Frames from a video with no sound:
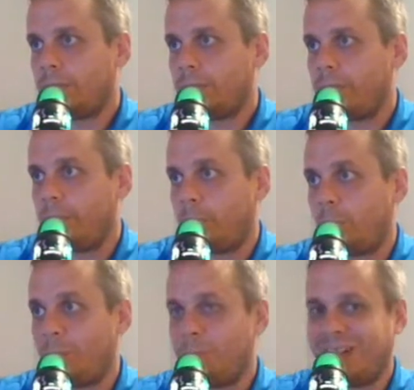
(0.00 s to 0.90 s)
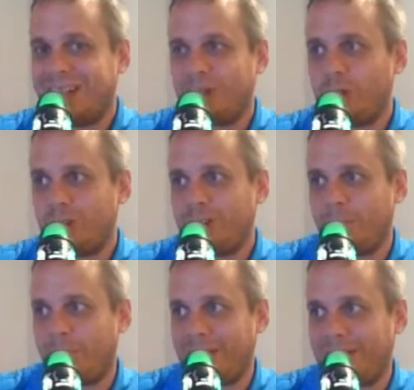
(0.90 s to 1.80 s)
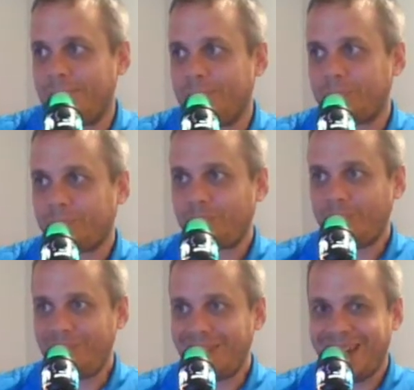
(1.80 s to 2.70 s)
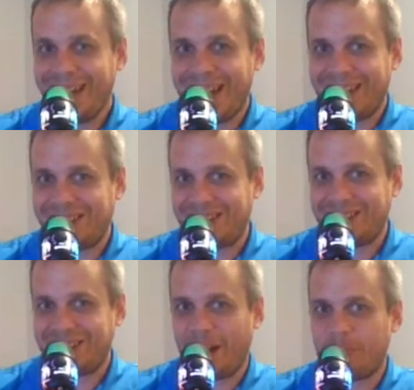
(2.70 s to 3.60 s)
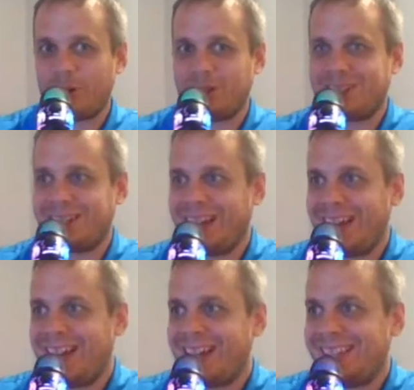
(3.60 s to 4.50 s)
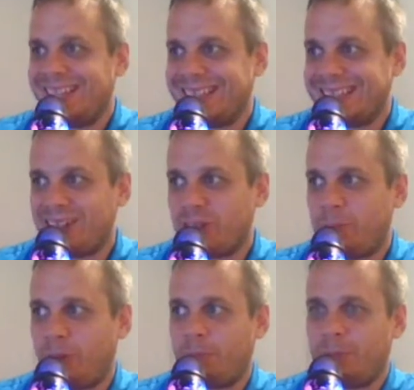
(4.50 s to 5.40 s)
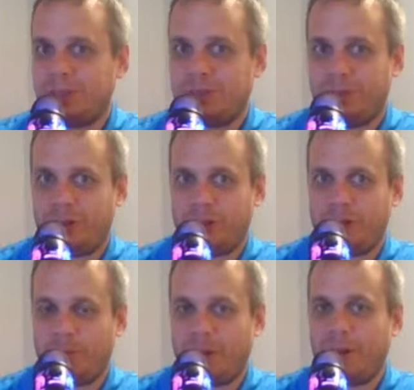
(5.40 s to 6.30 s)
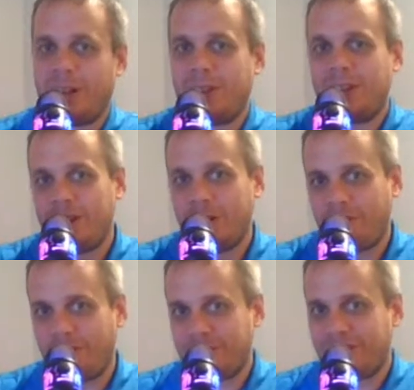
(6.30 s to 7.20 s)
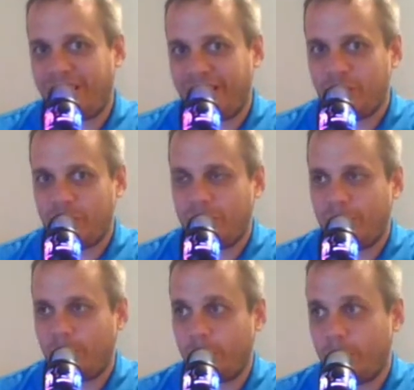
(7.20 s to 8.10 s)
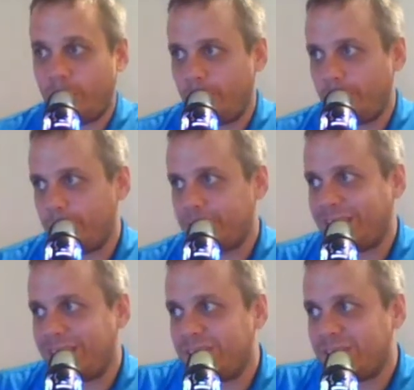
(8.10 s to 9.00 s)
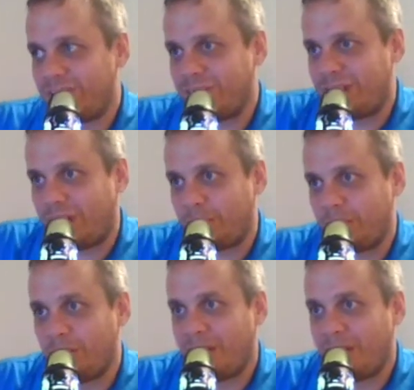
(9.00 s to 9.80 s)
Employment, Interest, and Money. And then this chapter is the essential properties of interest and money. And then in the first title, the first sentence of the chapter,